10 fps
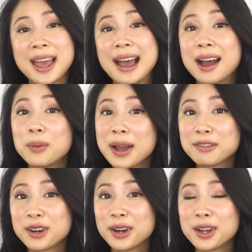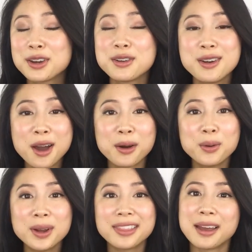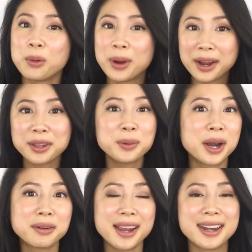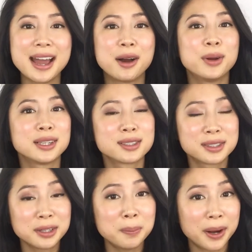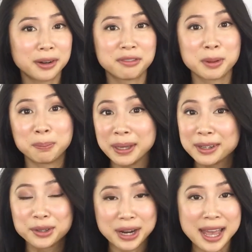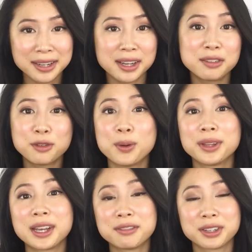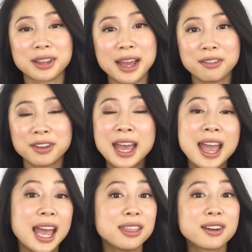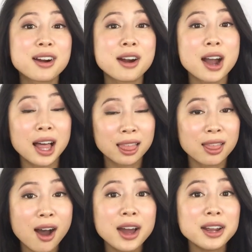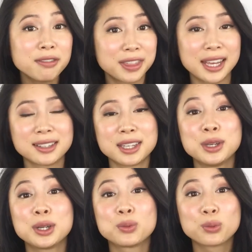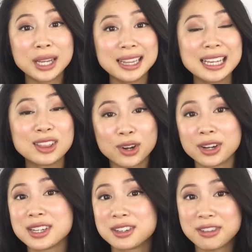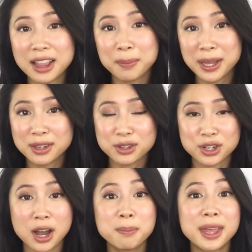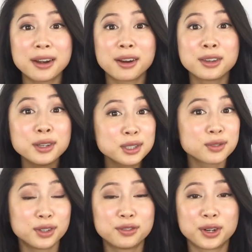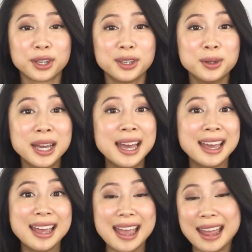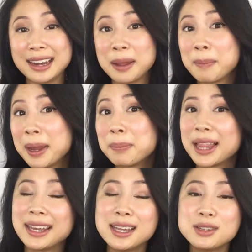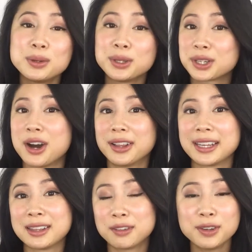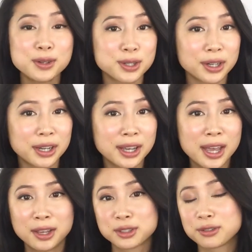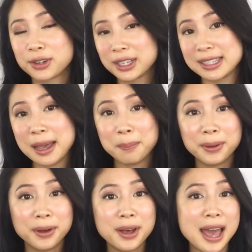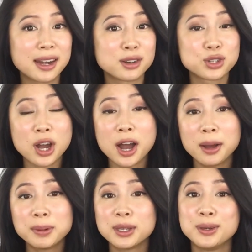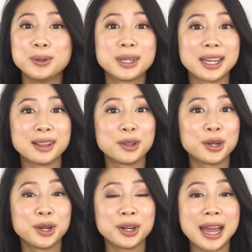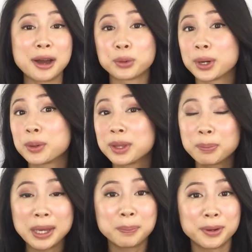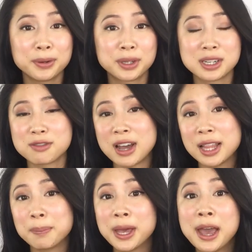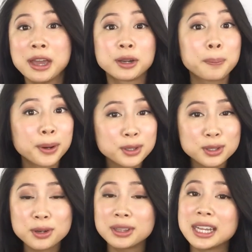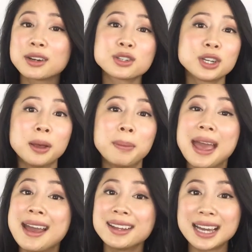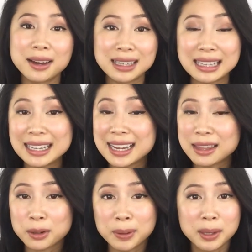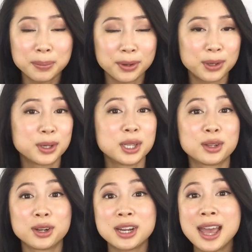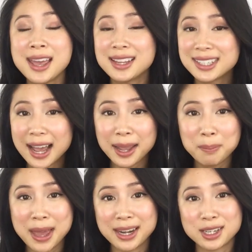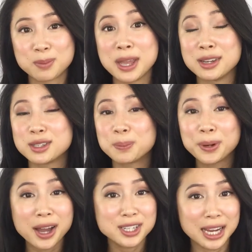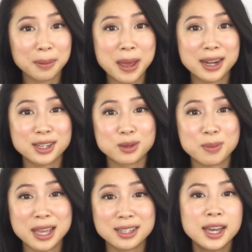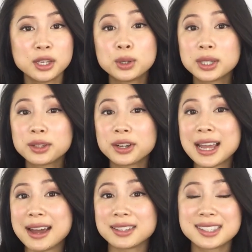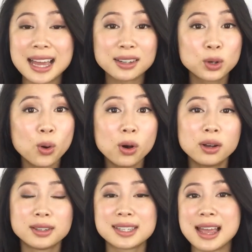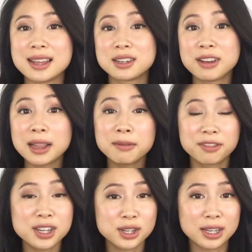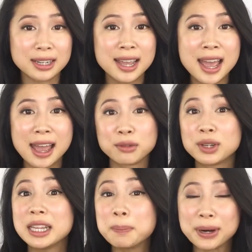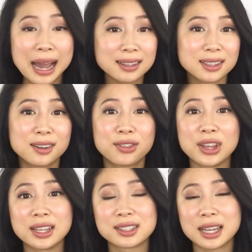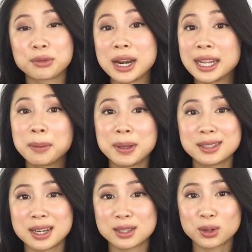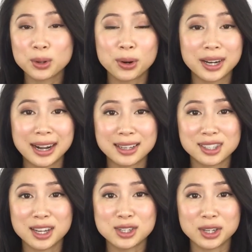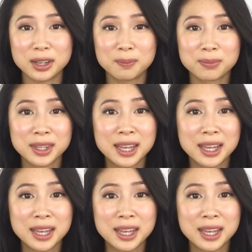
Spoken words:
However, know that where you are right now is still part of the big grand unfolding of your life. And there are a lot of things that you can really learn and develop in your job that are useful for you, and it might play into your calling in the future. So for example, at a job, you can learn how to work with people. You can develop your personal leadership and how to lead other people. You can learn time management, project management. You can learn how to set goals and develop vision, and really practical things like running a business or organization.